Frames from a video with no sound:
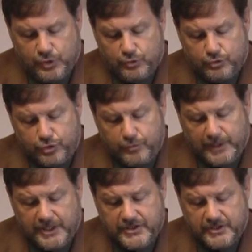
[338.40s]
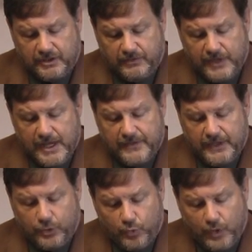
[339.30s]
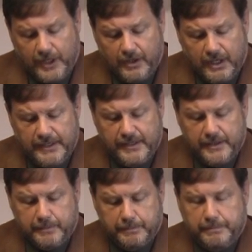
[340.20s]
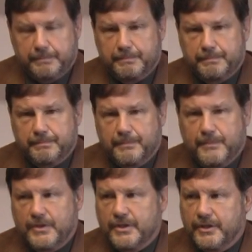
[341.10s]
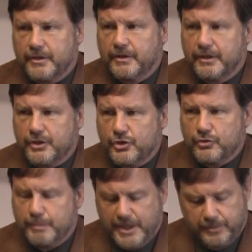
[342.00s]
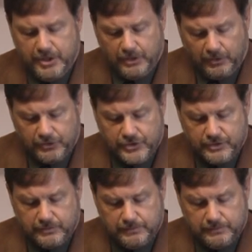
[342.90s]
you to myself, that where I am, there you may be also.